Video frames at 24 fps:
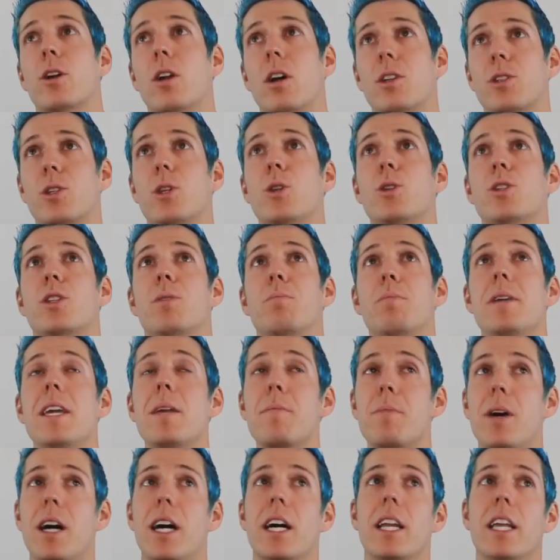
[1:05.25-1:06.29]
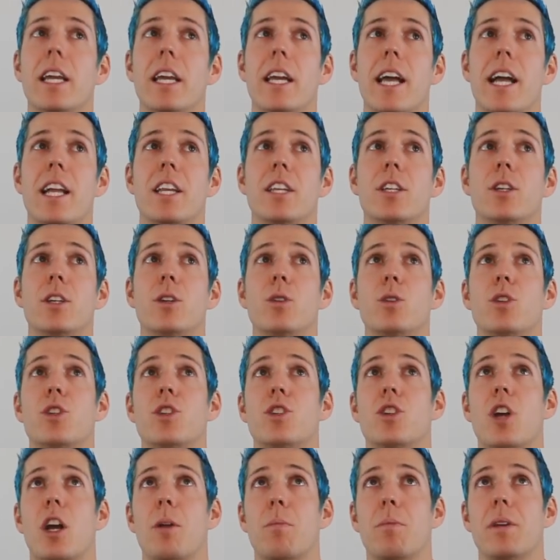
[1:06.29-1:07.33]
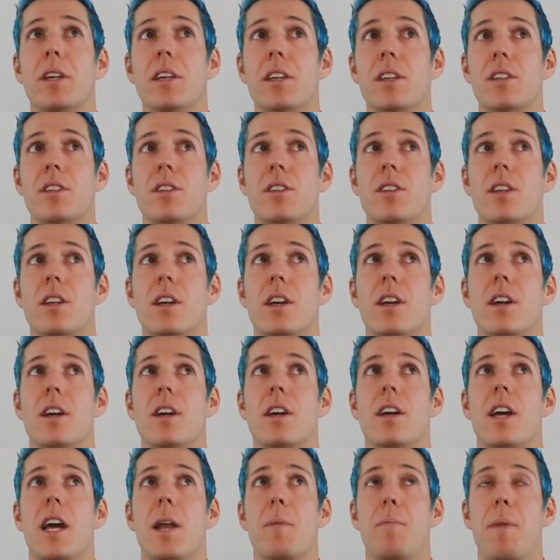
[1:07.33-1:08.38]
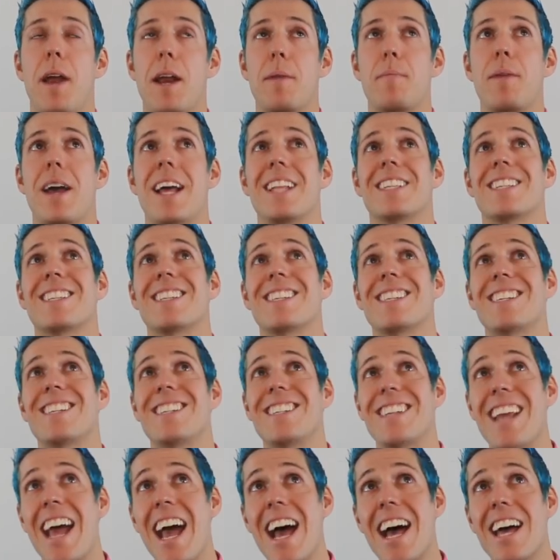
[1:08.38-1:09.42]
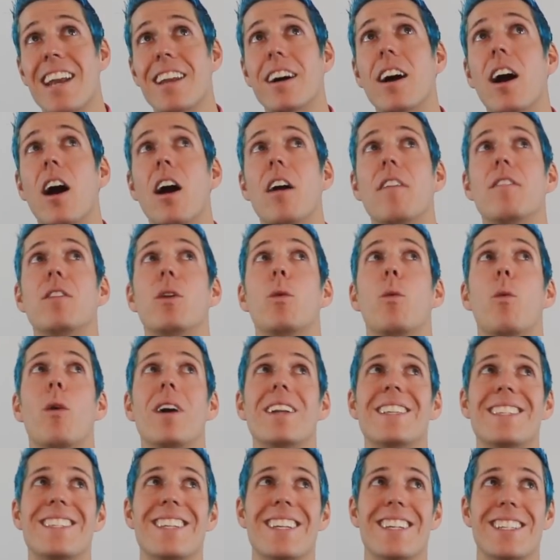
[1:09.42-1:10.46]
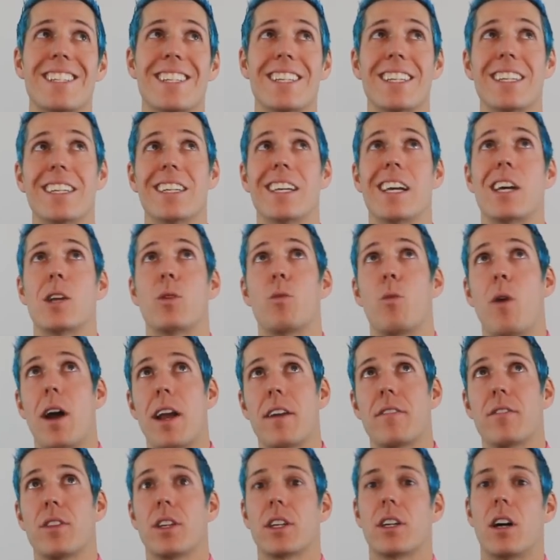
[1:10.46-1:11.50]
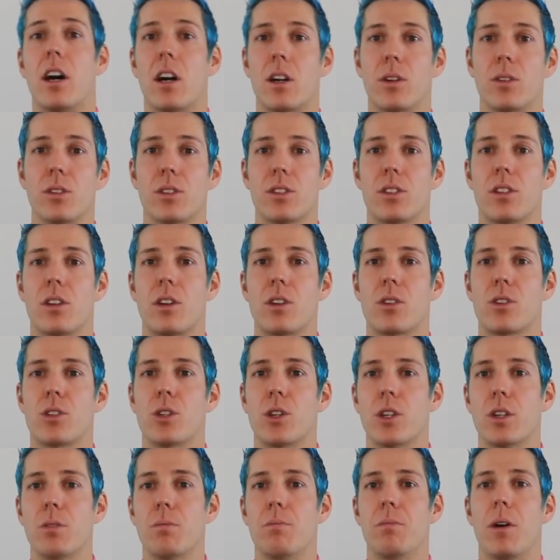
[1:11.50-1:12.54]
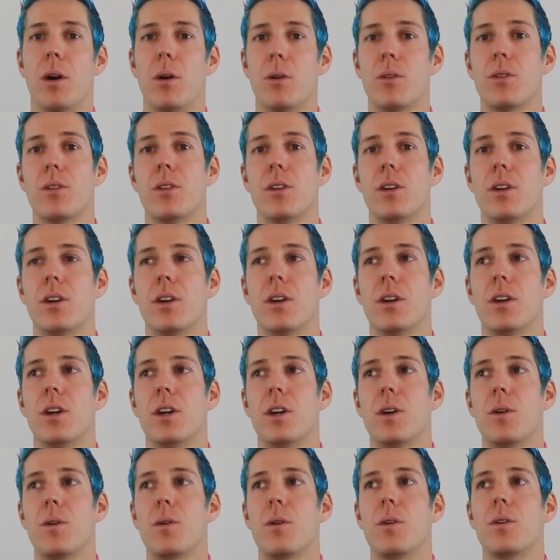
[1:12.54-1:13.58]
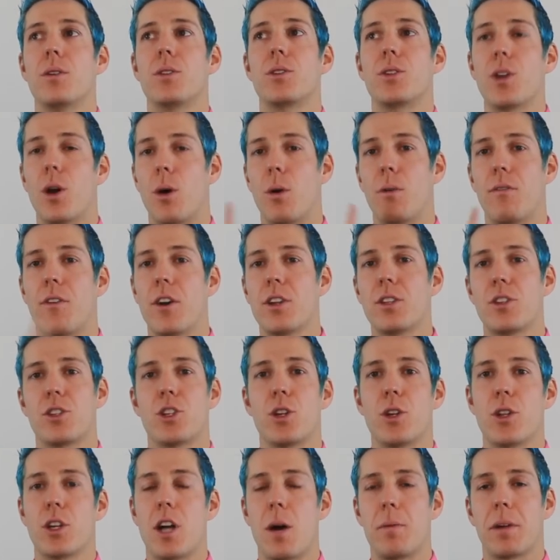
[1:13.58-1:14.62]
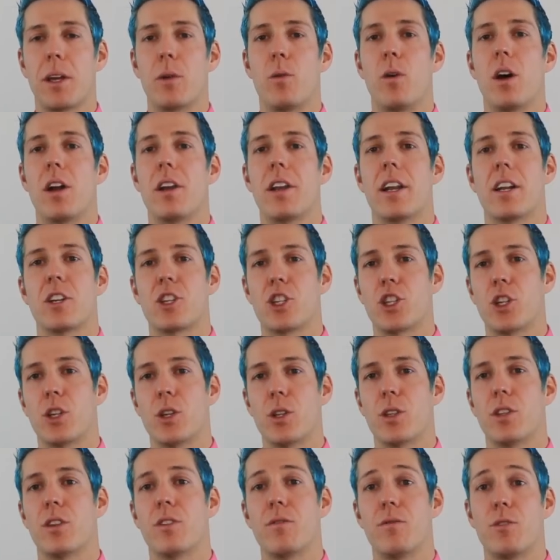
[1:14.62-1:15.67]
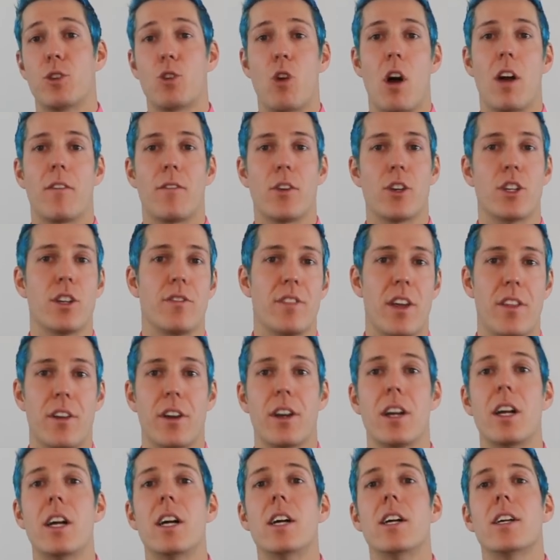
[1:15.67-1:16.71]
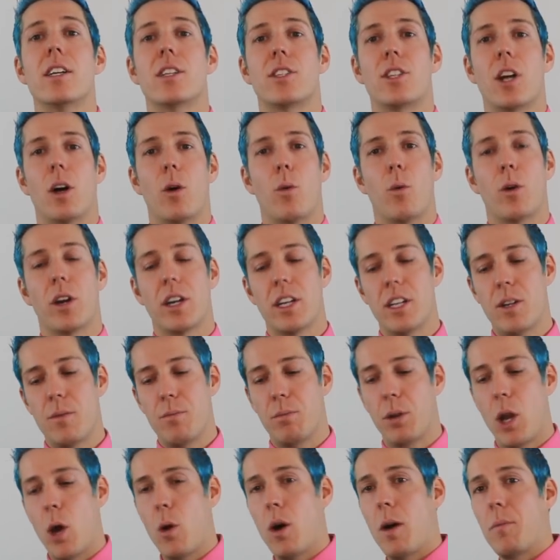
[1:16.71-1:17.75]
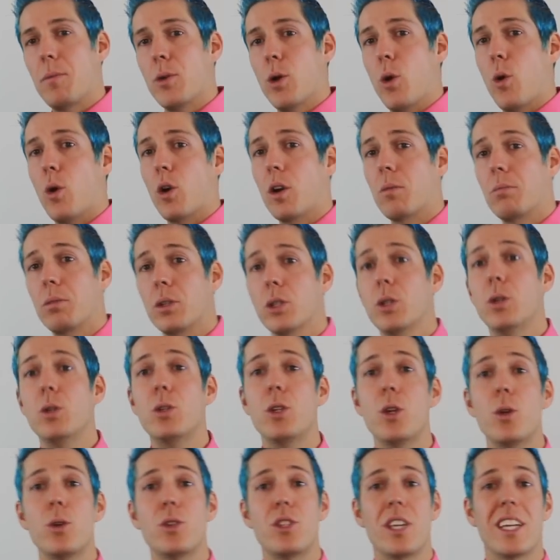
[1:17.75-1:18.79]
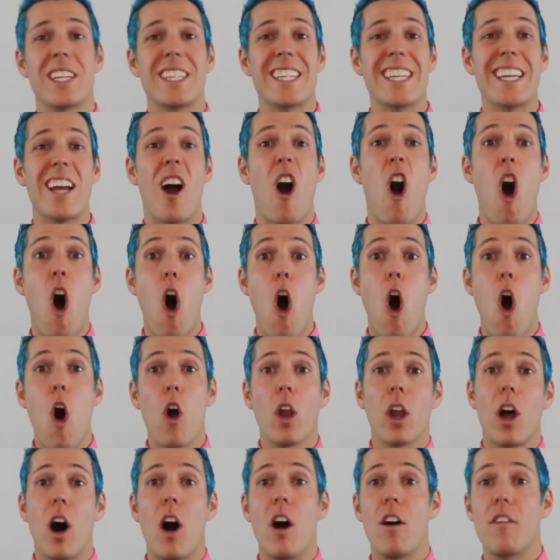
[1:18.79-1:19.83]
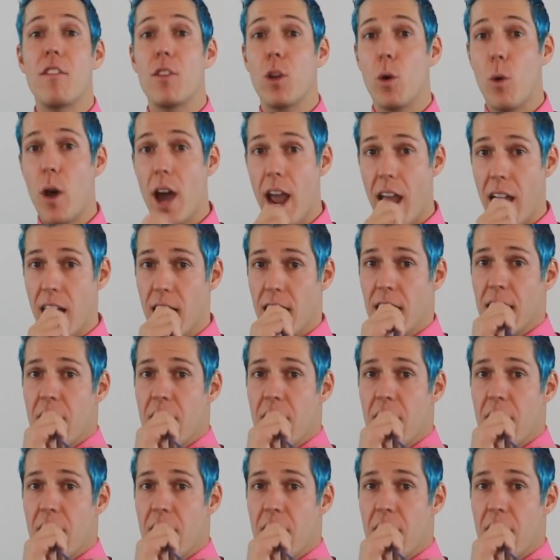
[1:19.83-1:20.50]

could also use the B body and use Sharpies and paint pens instead of the 160 and white for the goggles. I'll show you both. So first I'll show you the complicated one and I'll show you the drawn version of the other. So we're going to blow up your blue 260 all of the way.